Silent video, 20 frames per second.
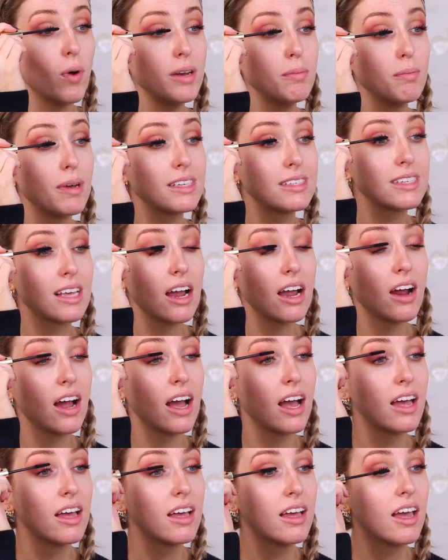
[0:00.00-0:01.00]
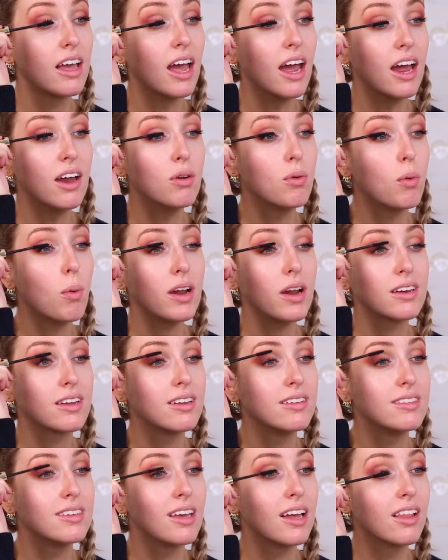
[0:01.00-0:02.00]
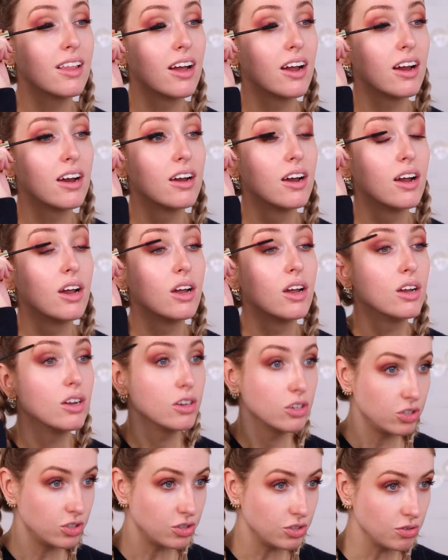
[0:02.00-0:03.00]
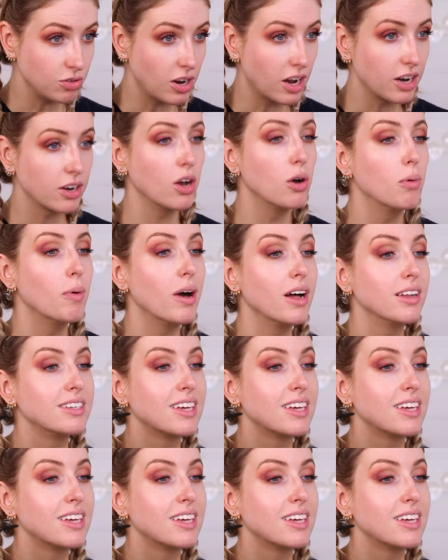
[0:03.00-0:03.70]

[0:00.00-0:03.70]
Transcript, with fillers: Wet mascara and wet concealer do not go well